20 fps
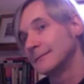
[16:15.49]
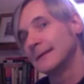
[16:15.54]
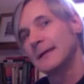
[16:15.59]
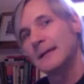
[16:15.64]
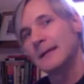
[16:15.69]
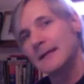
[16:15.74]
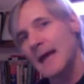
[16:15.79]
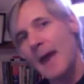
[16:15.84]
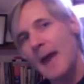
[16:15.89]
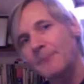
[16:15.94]
the
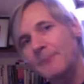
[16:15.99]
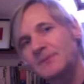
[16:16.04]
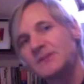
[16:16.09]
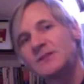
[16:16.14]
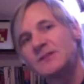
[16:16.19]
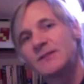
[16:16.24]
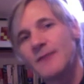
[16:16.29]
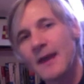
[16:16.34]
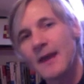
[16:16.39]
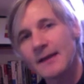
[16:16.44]
absence
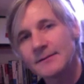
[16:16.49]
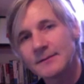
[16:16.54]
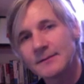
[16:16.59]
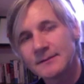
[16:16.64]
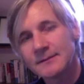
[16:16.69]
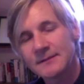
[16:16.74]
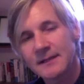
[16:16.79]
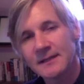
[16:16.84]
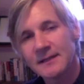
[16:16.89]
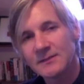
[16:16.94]
of
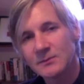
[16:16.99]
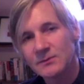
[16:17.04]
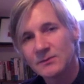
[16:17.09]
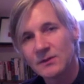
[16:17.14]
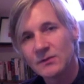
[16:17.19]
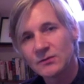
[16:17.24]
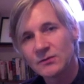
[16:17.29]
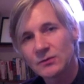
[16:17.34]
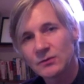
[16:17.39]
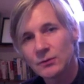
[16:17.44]
exercise was
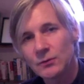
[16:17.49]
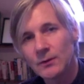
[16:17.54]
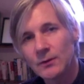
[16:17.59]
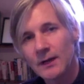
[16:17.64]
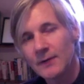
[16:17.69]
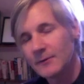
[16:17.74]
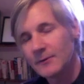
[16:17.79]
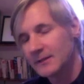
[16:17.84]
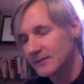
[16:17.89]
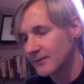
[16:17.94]
also
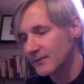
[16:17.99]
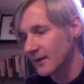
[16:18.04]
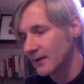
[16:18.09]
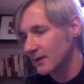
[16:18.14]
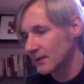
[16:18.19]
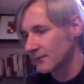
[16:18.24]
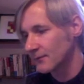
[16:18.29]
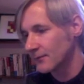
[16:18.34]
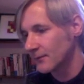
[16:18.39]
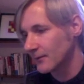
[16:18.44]
a risk
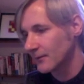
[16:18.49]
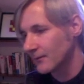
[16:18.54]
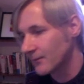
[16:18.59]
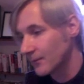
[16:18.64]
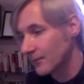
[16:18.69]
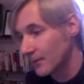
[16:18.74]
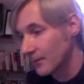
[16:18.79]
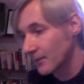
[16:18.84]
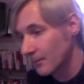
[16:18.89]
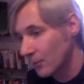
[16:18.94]
factor for
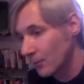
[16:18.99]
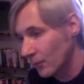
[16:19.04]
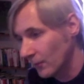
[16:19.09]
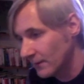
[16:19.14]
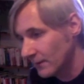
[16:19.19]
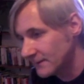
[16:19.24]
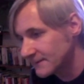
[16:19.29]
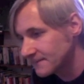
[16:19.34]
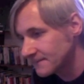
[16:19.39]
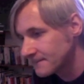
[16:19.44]
the boys.